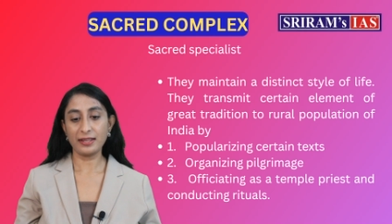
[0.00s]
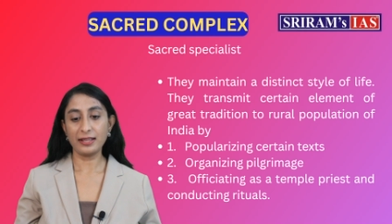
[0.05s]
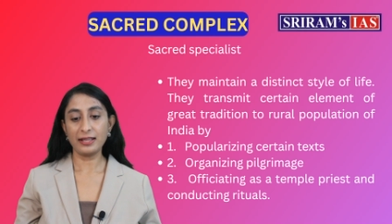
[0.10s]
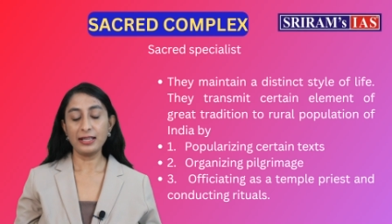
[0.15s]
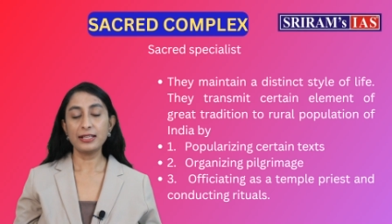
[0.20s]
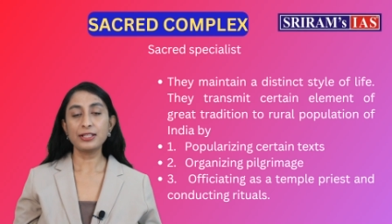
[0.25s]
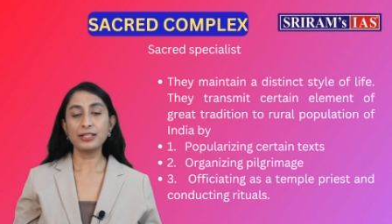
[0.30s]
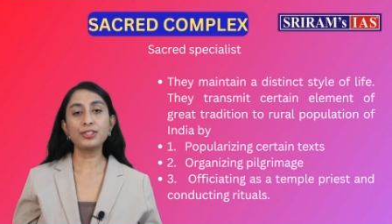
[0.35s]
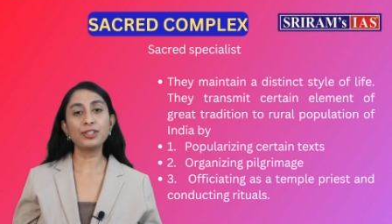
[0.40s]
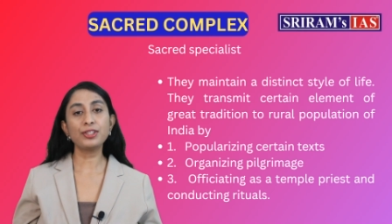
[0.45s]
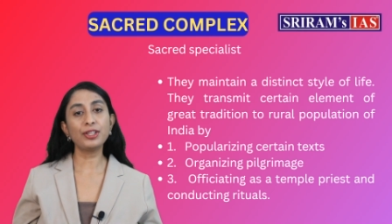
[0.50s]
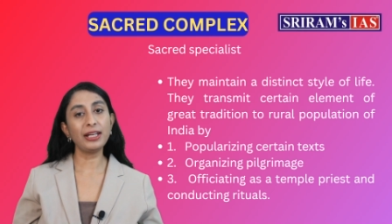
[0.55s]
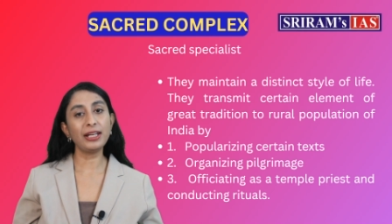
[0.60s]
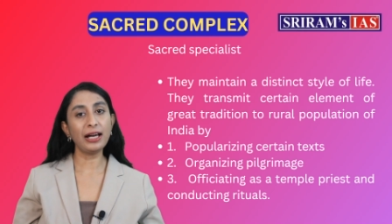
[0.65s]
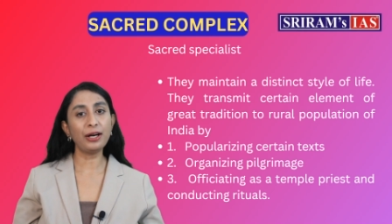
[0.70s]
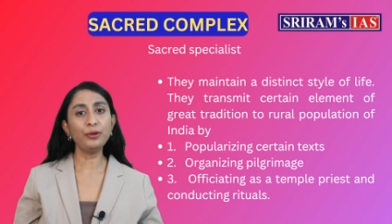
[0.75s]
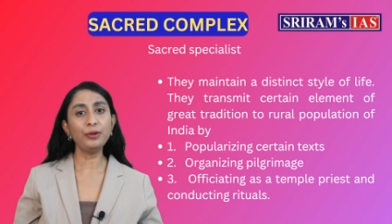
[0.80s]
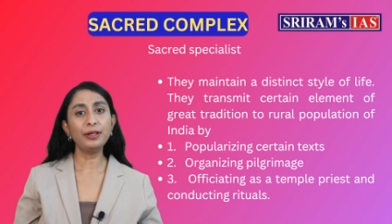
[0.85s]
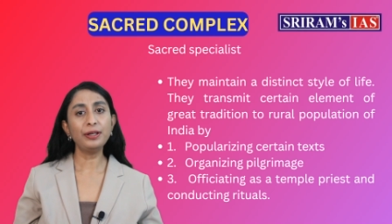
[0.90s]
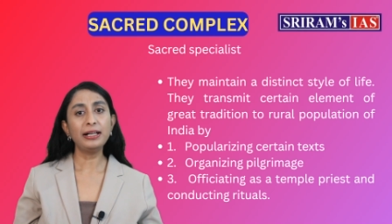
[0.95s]
So now
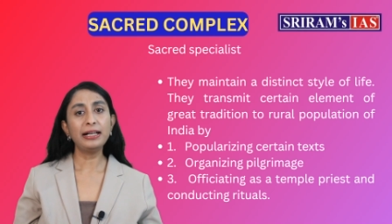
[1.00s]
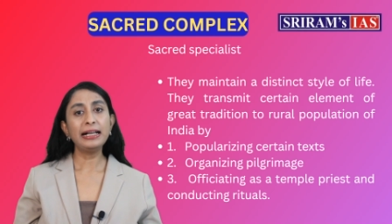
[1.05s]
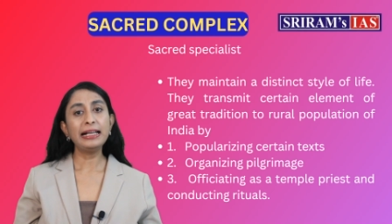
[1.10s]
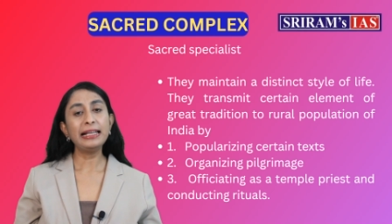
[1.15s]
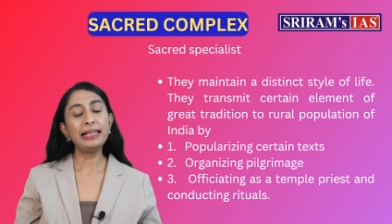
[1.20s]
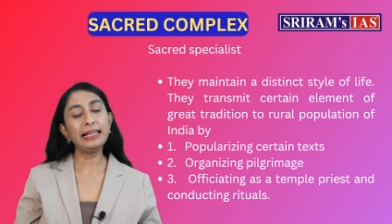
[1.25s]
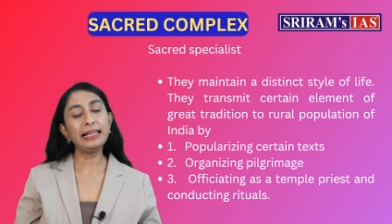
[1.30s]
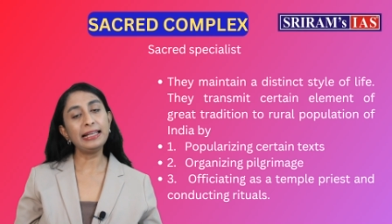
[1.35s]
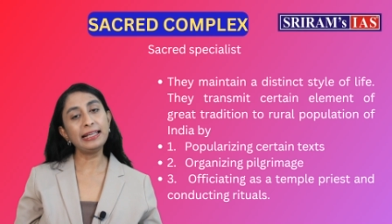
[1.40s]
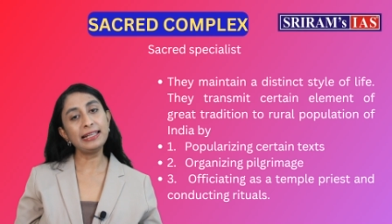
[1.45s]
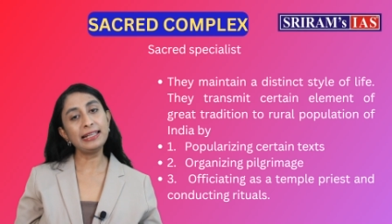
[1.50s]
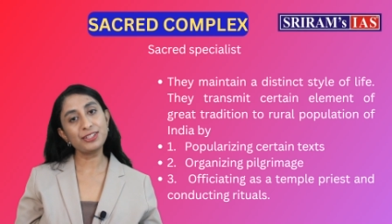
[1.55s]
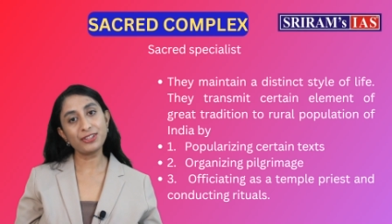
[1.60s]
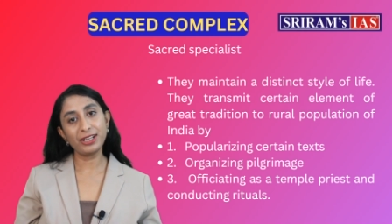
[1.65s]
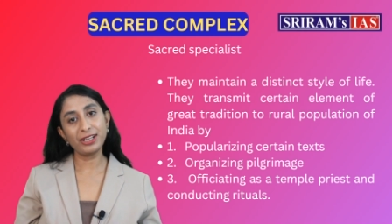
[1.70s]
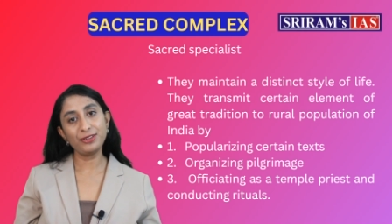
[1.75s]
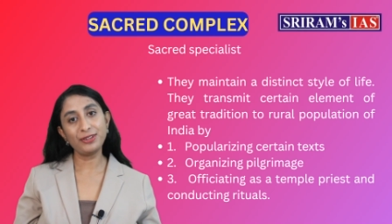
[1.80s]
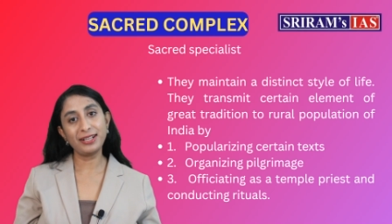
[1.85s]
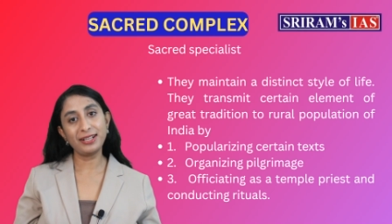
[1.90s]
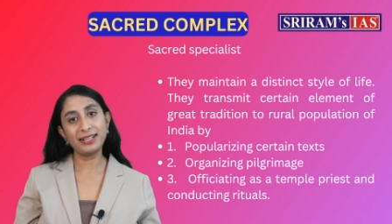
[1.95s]
let us try to
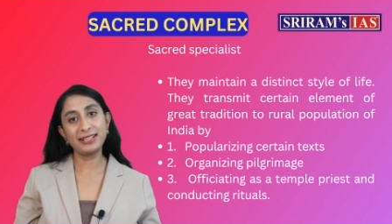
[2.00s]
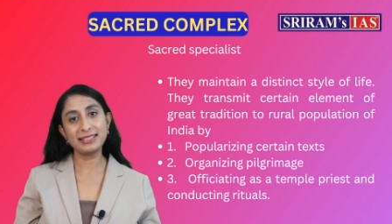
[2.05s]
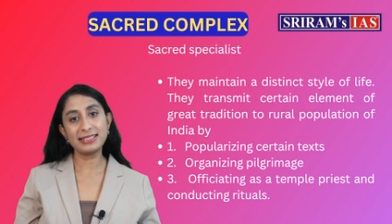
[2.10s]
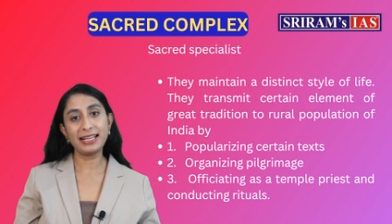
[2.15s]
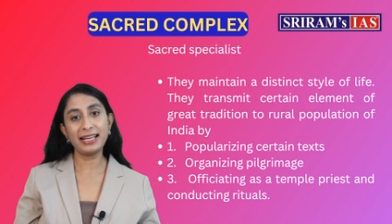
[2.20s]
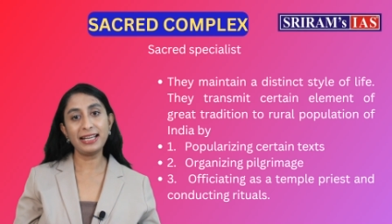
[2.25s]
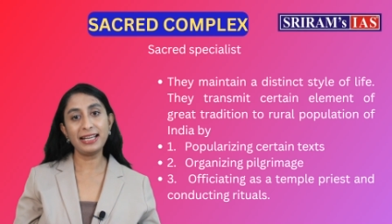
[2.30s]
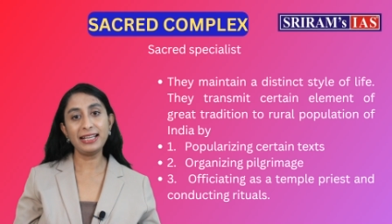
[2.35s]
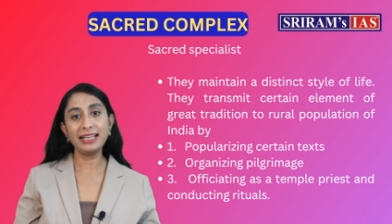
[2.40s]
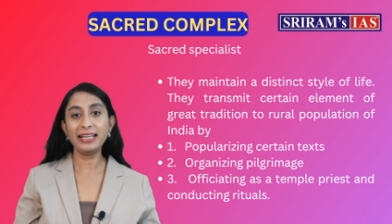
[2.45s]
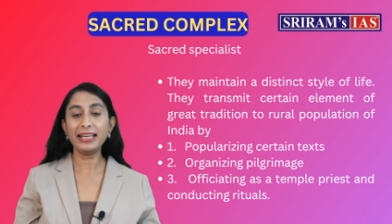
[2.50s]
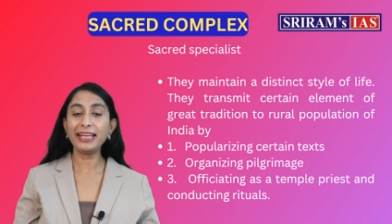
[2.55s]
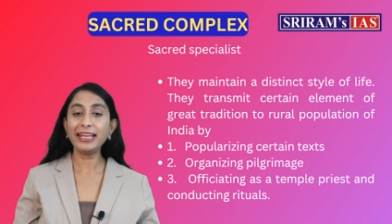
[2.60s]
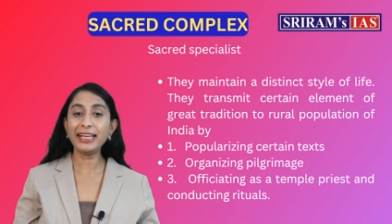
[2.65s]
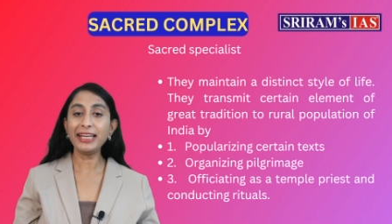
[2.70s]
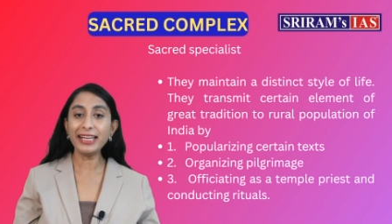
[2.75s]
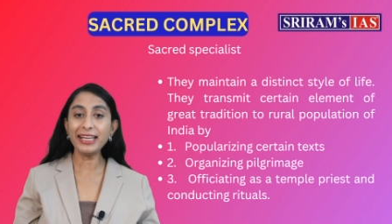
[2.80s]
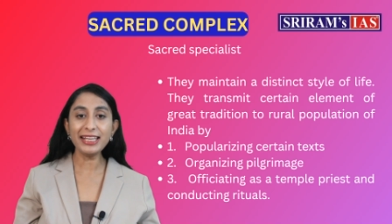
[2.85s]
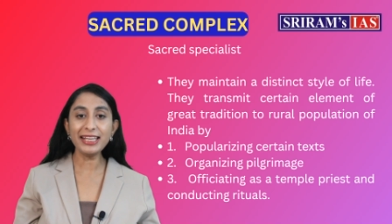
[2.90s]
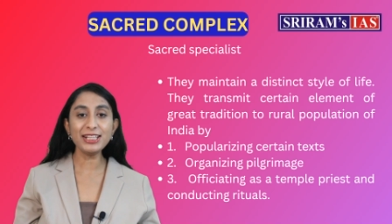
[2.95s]
understand
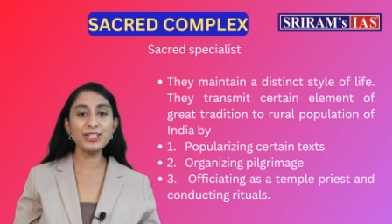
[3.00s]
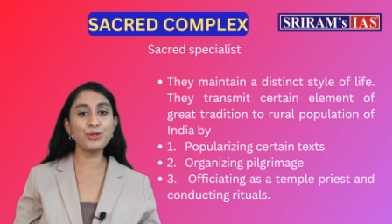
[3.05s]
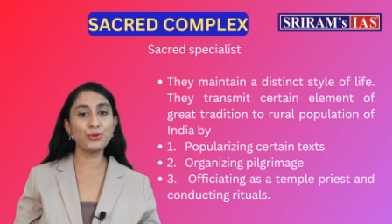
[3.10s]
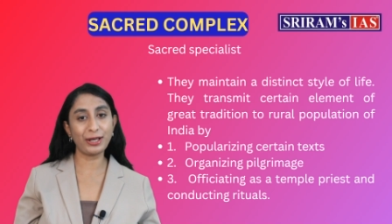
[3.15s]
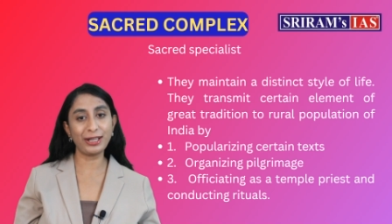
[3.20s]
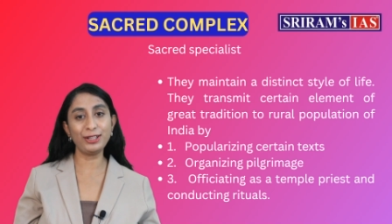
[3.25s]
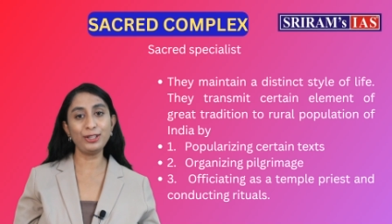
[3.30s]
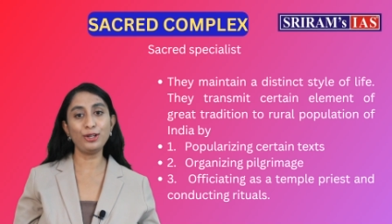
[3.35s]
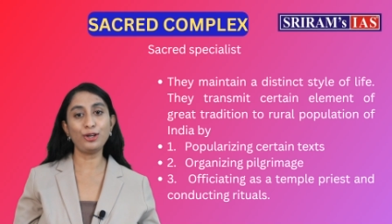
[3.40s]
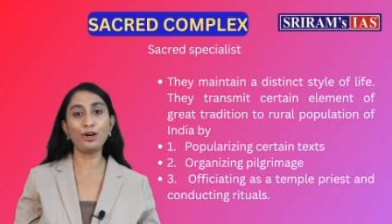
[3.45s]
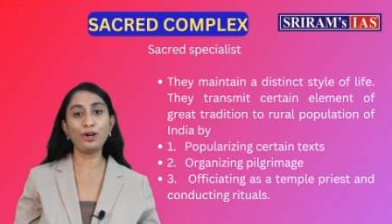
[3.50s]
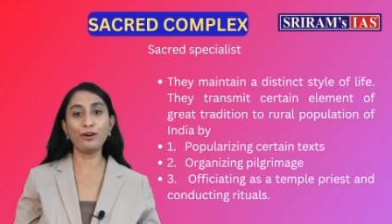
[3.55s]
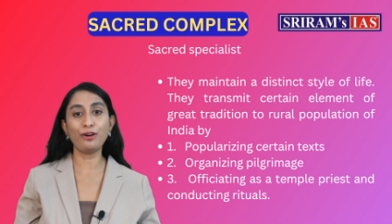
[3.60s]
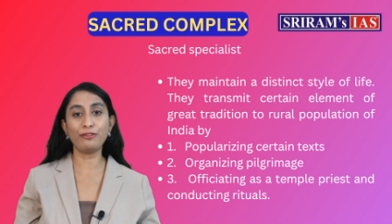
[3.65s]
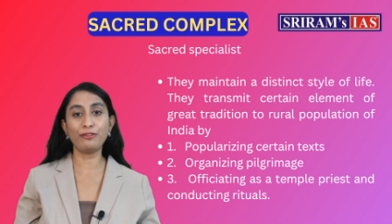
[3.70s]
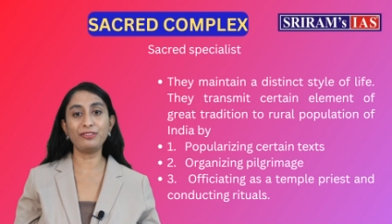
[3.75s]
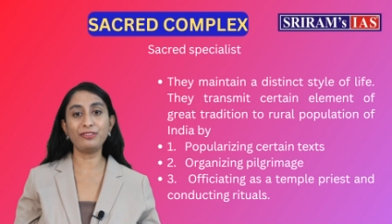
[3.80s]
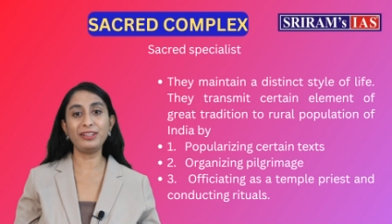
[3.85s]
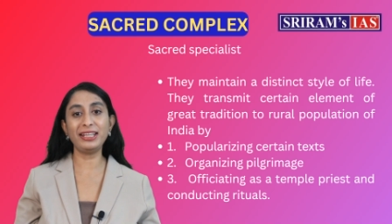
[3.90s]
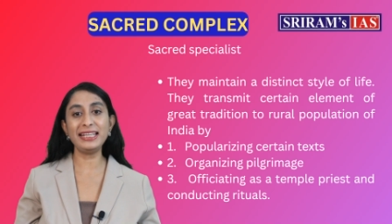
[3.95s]
each one of
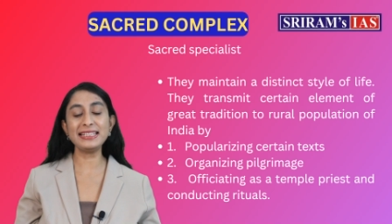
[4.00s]
these